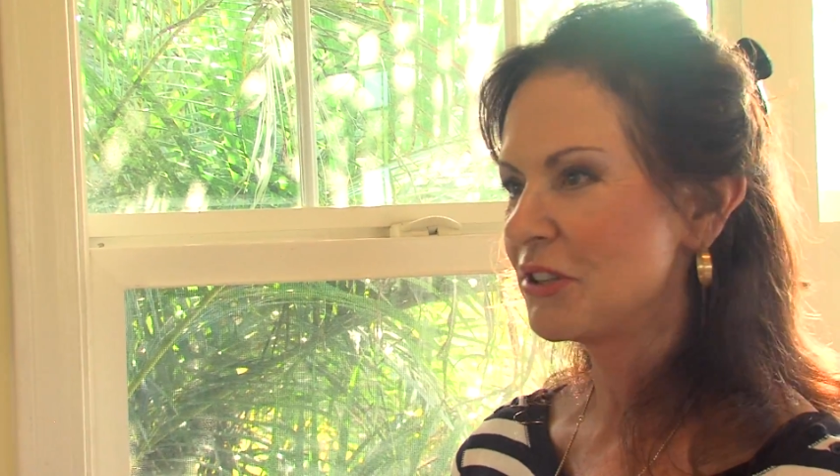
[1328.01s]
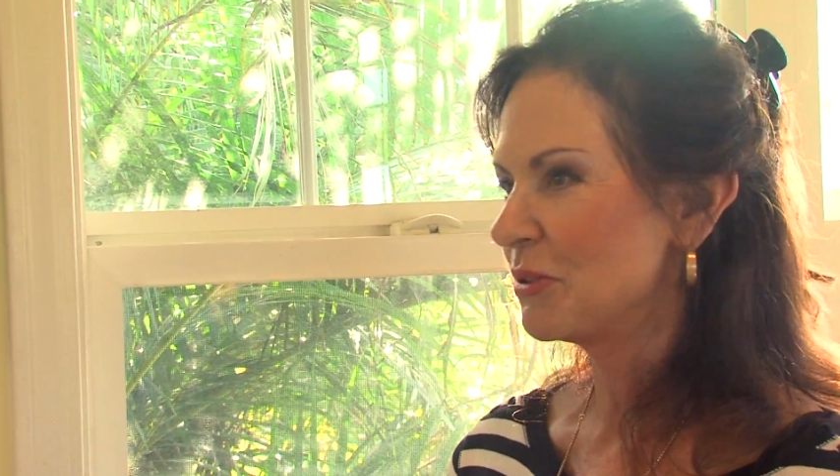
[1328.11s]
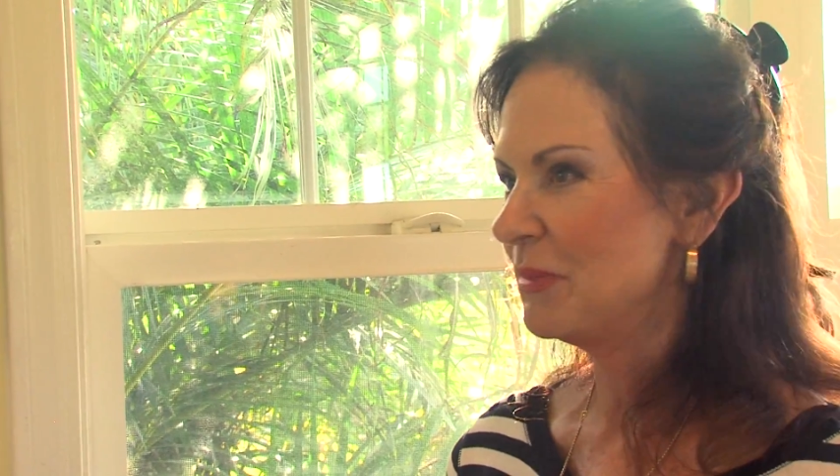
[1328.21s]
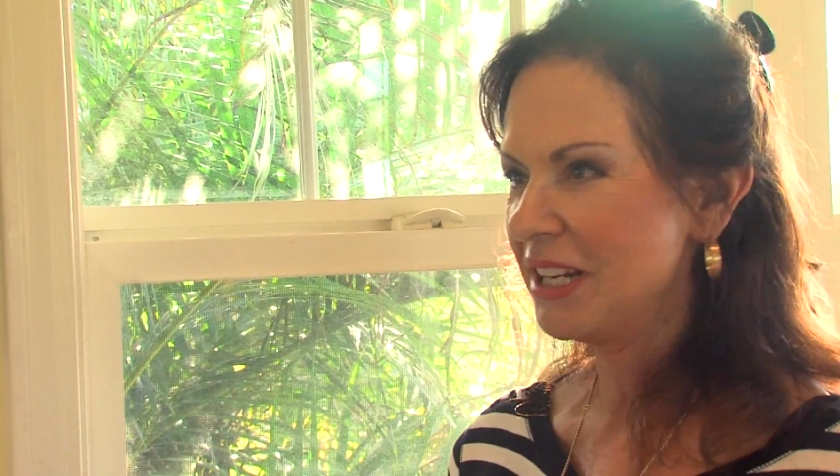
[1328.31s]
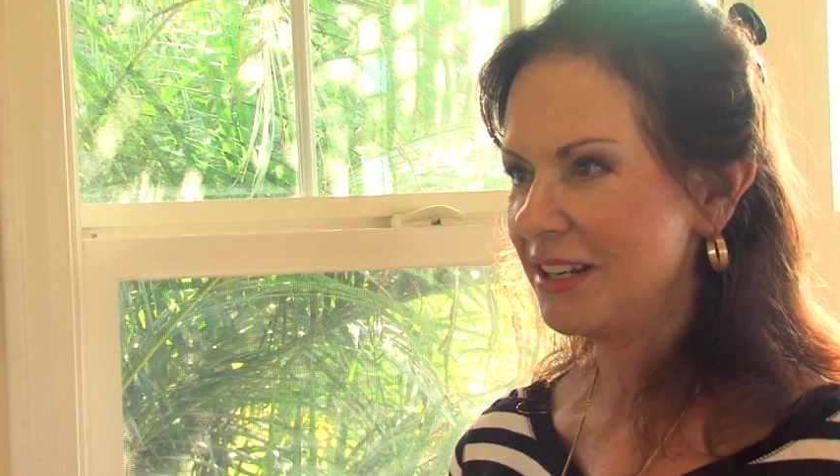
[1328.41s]

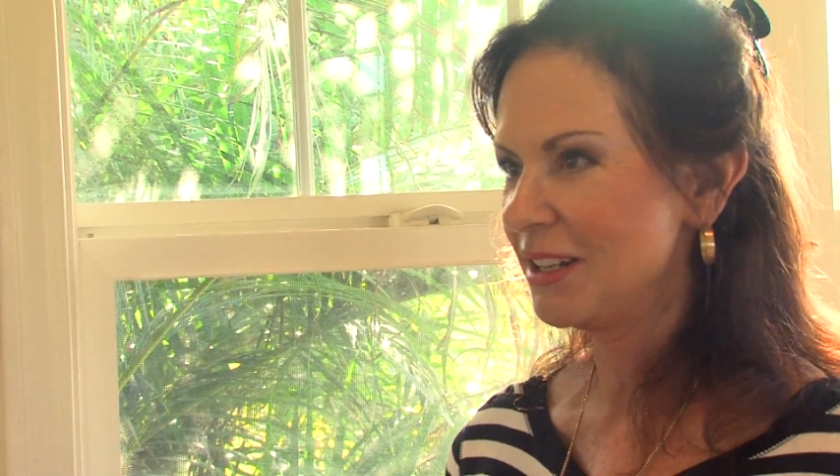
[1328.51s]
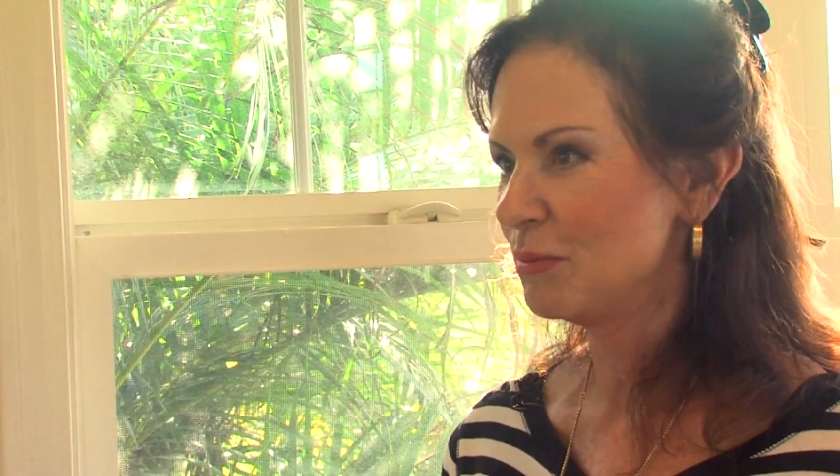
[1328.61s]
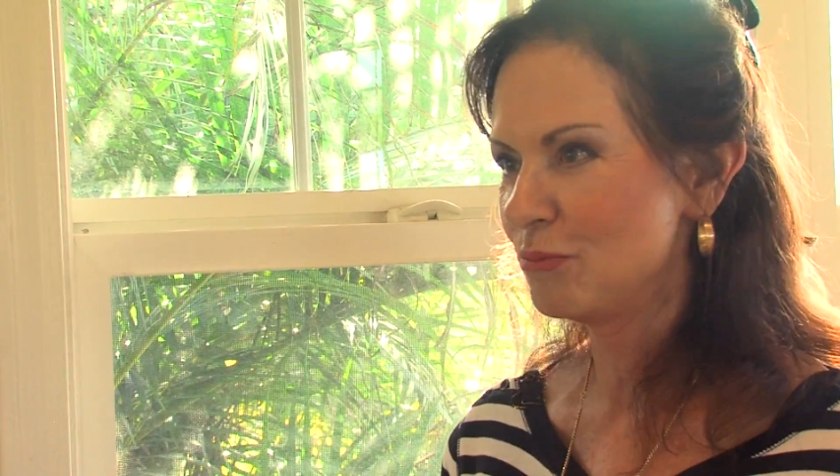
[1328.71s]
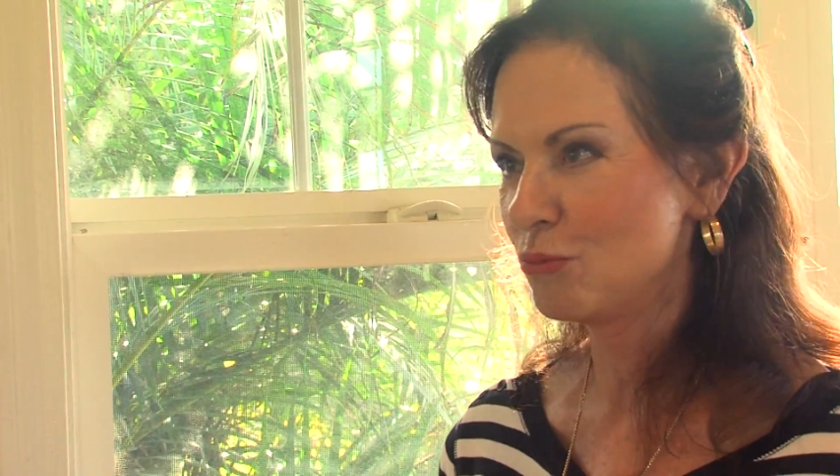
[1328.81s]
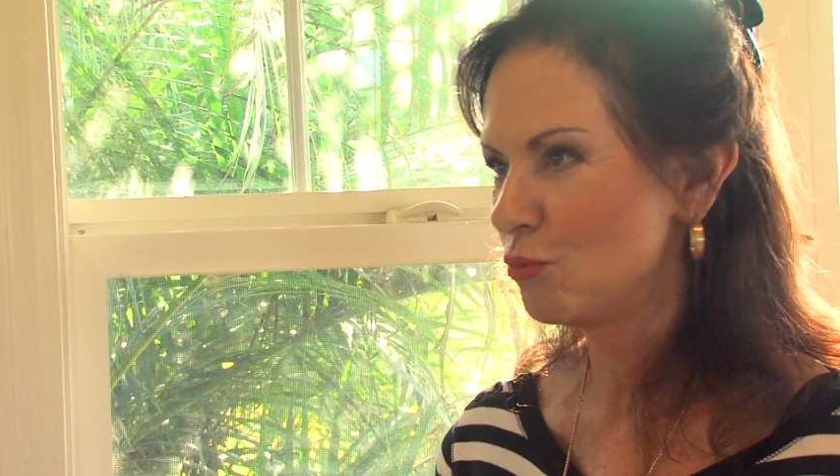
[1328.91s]
other
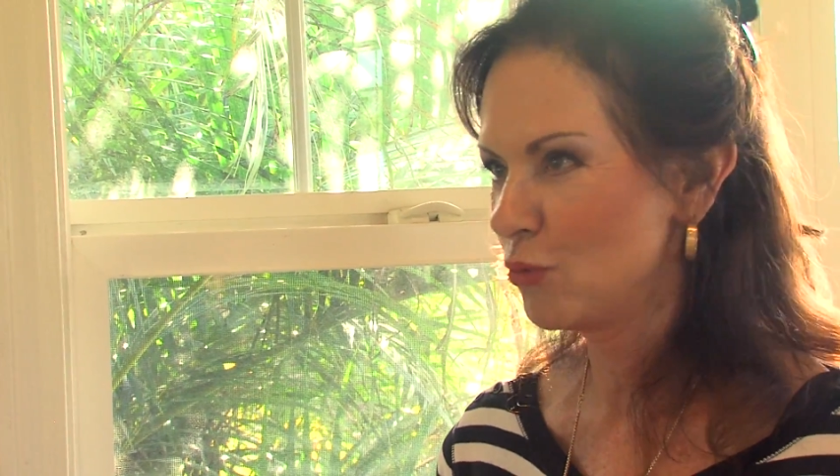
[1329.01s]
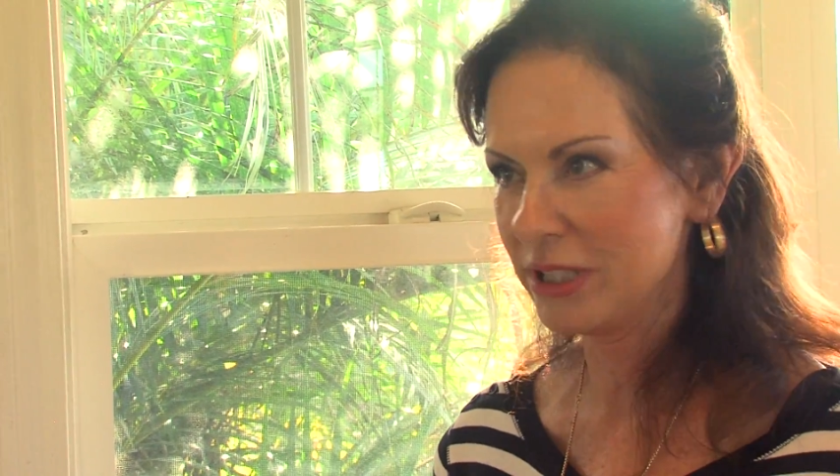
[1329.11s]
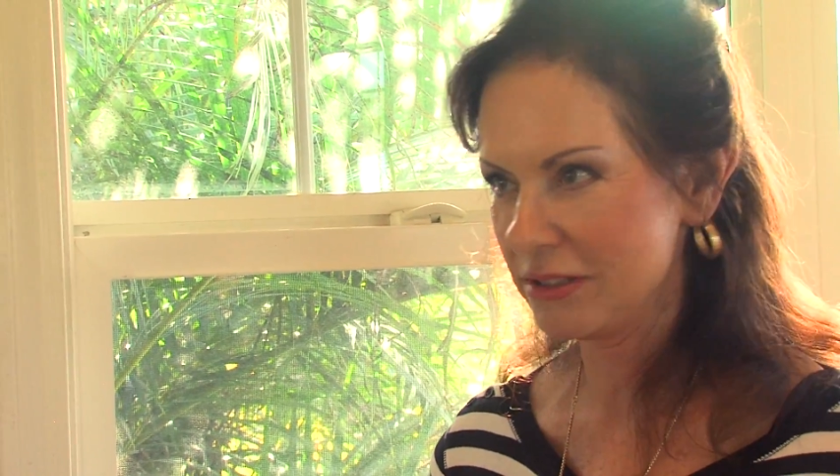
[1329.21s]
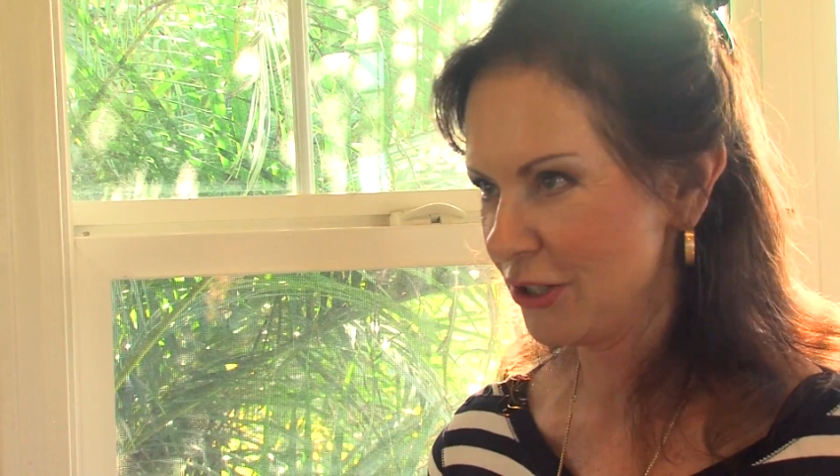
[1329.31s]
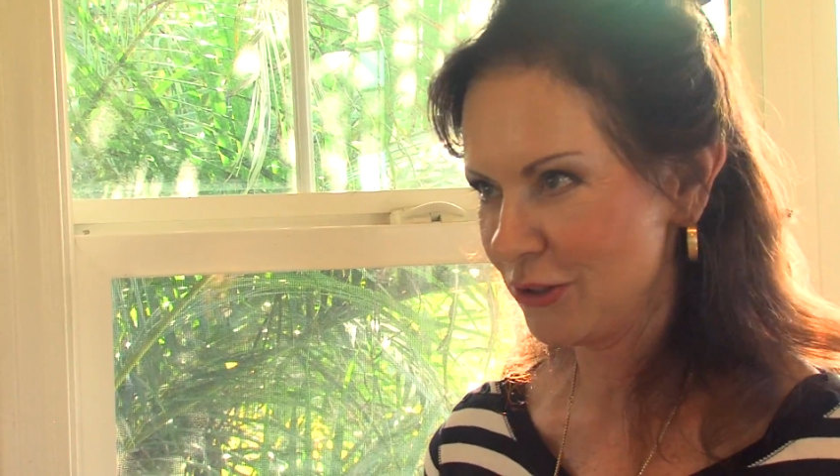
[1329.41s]
medium
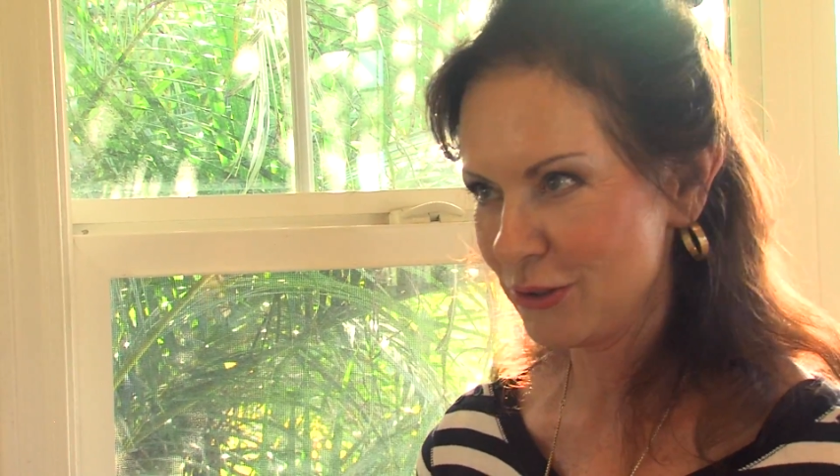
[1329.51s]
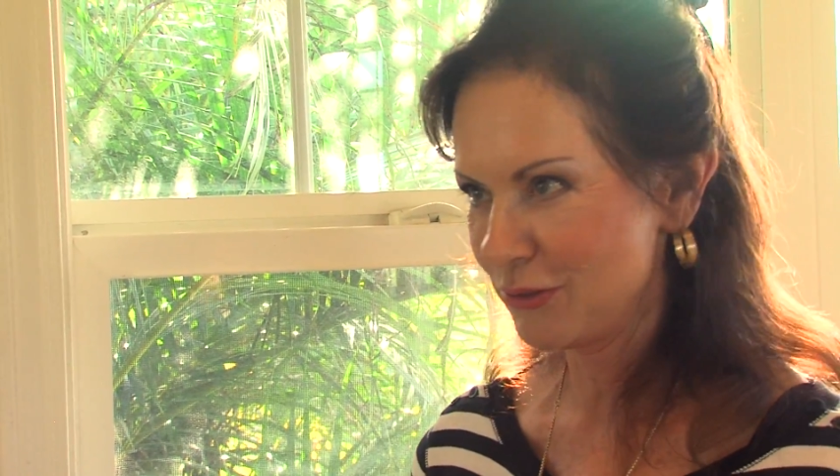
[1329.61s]
will do.